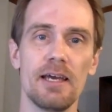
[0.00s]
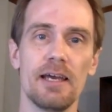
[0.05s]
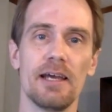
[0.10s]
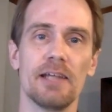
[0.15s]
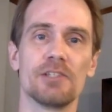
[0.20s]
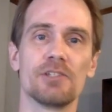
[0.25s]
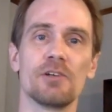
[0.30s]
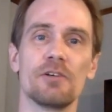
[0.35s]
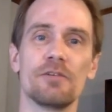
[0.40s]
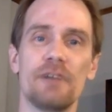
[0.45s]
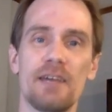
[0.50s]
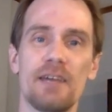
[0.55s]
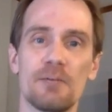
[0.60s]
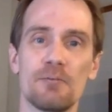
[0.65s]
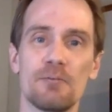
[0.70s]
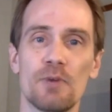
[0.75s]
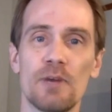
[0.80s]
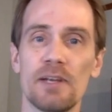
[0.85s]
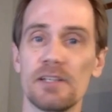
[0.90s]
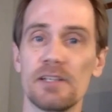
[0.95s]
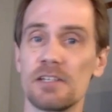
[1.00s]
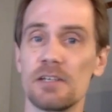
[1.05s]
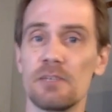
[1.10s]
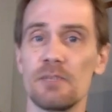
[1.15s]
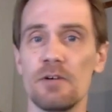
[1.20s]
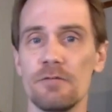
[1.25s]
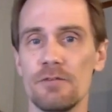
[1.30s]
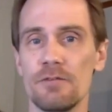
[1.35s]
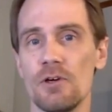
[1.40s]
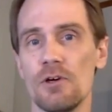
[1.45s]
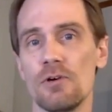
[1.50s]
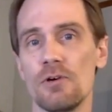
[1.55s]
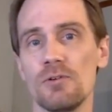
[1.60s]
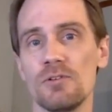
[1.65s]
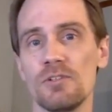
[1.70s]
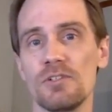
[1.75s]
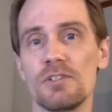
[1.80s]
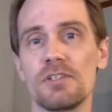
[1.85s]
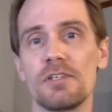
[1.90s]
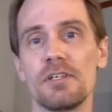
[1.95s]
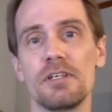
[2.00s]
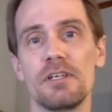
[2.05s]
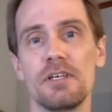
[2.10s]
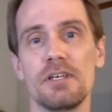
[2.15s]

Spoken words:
And so if I can bring some of those